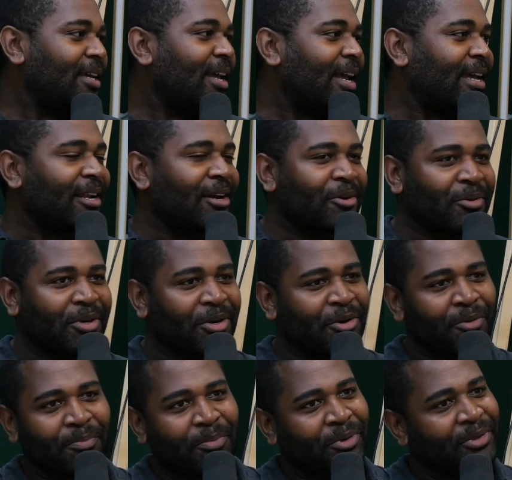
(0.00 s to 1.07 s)
and I'll go
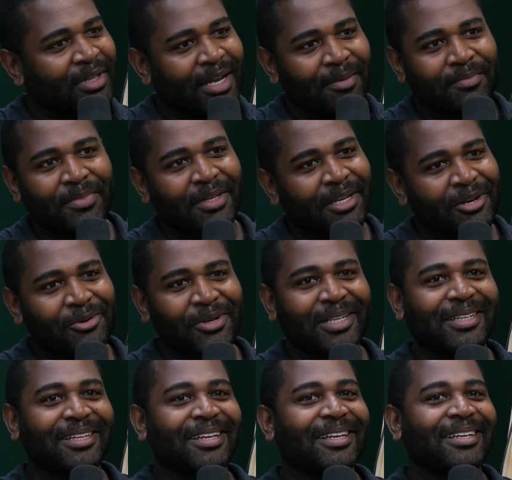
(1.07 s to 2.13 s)
pull up, you know,
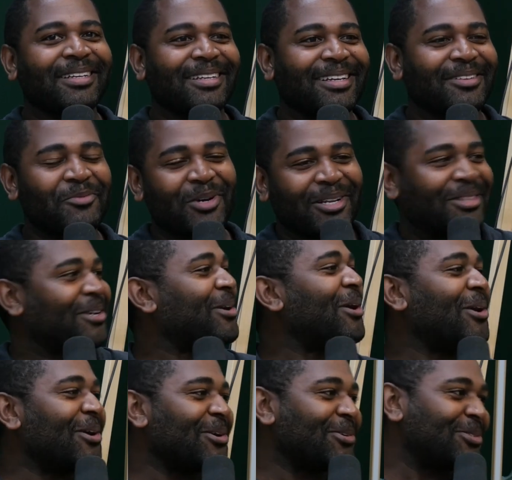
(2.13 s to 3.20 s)
in one of the
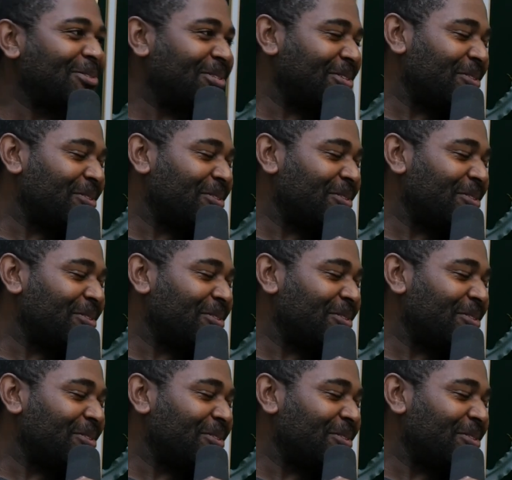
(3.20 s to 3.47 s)
cars